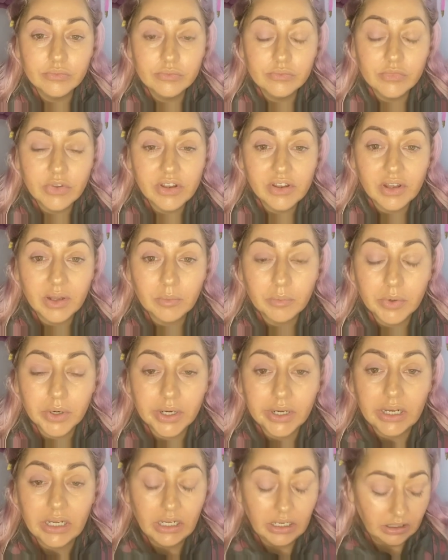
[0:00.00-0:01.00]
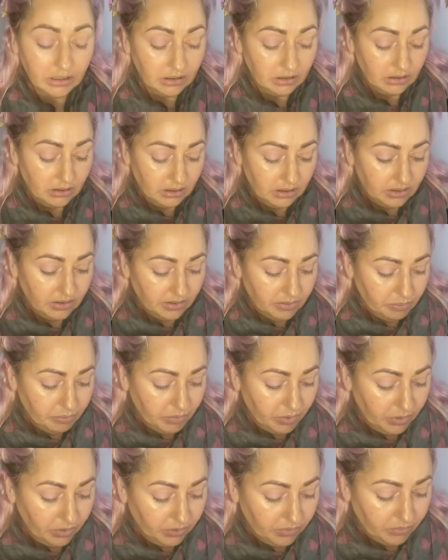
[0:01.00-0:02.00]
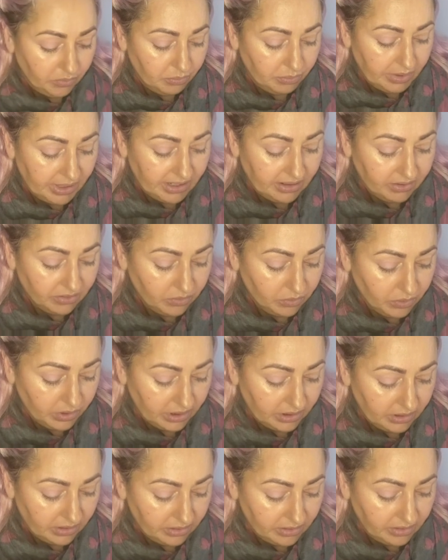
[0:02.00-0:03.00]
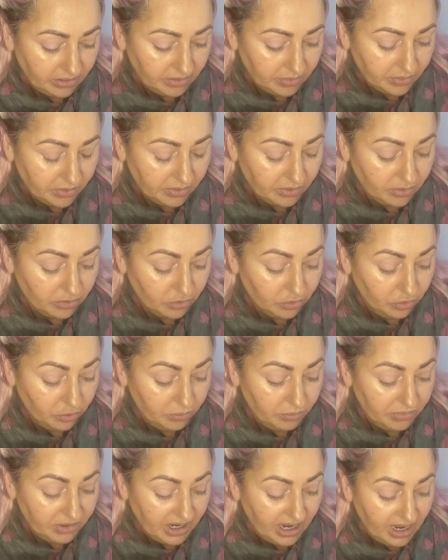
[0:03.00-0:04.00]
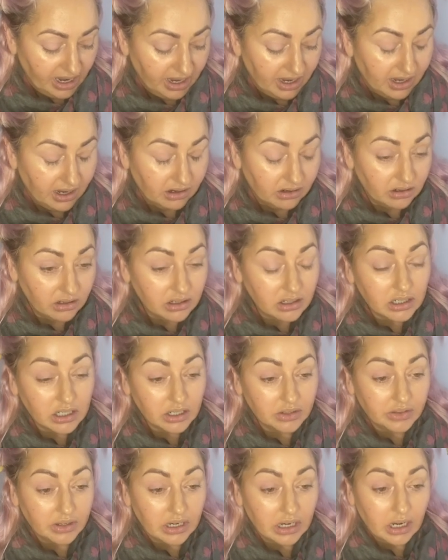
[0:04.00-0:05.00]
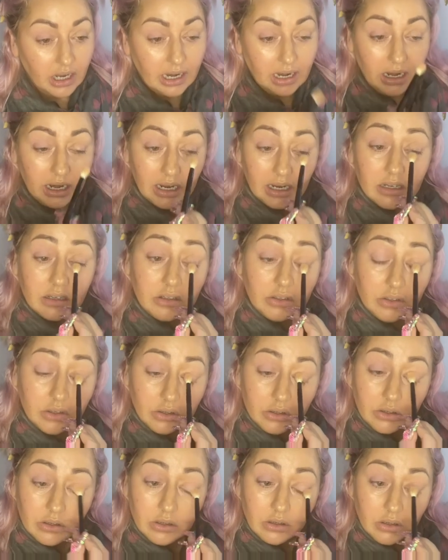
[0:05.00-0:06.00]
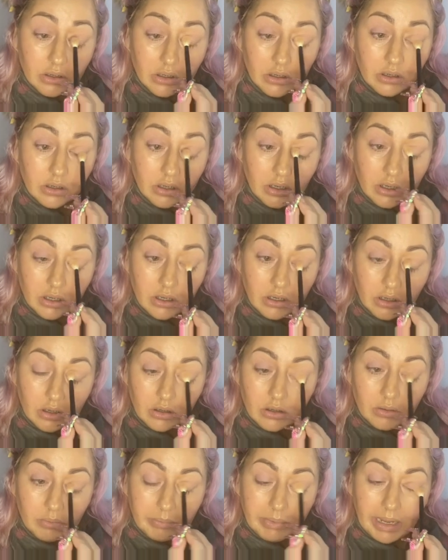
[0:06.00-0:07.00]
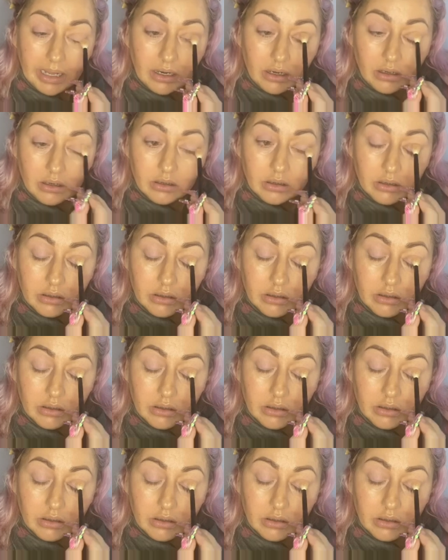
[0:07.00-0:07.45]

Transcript: Isn't that pretty? Beautiful pastel colors. This was zoomed out on the Lilac Hue a lot palette,